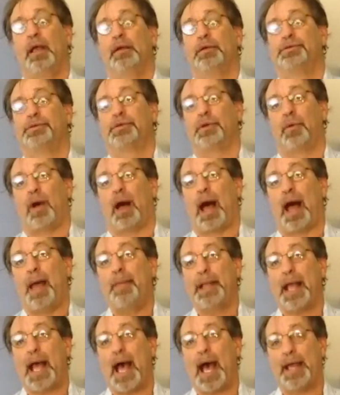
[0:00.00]
So
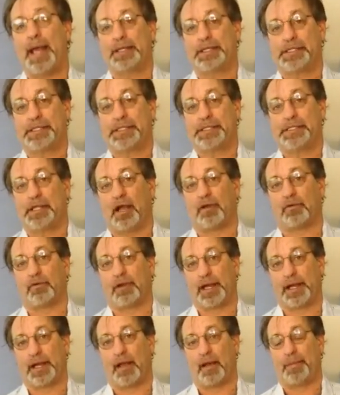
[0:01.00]
I'm kind of stuck
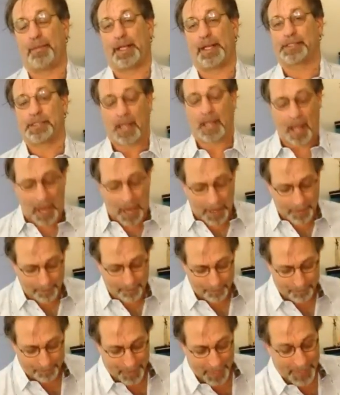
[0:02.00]
right now because I
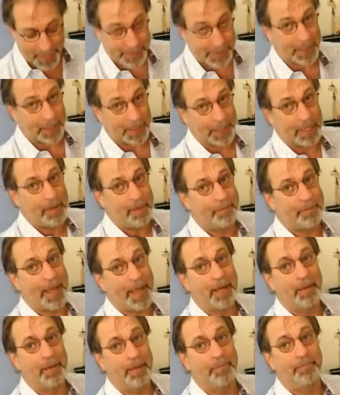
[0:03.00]
basically
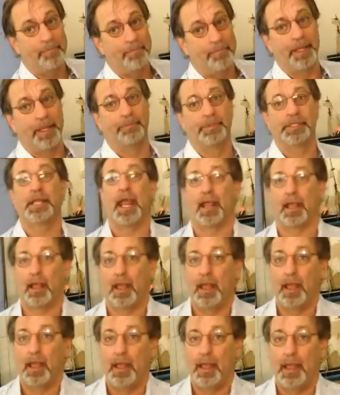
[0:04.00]
made a big mistake.
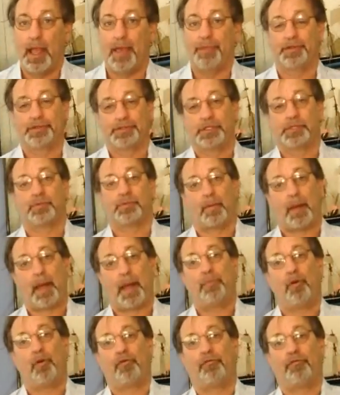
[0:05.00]
And this is what my
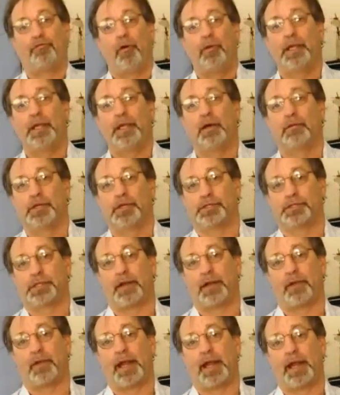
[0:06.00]
portfolio looks
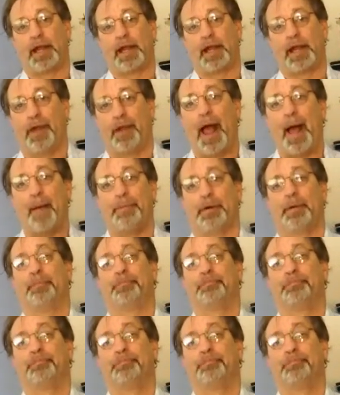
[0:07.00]
like right now for Apple.